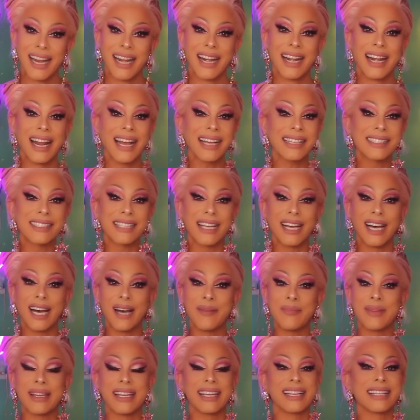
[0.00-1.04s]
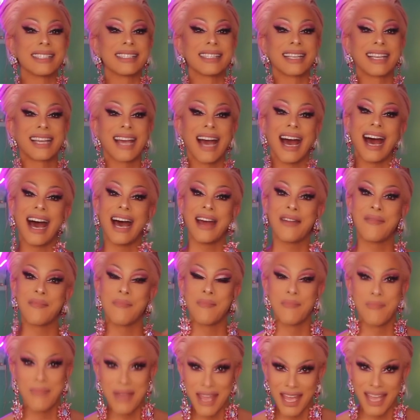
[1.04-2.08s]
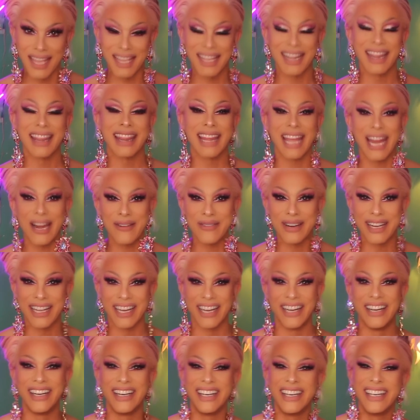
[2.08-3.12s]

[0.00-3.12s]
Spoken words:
Next up is Got Mick. There we go.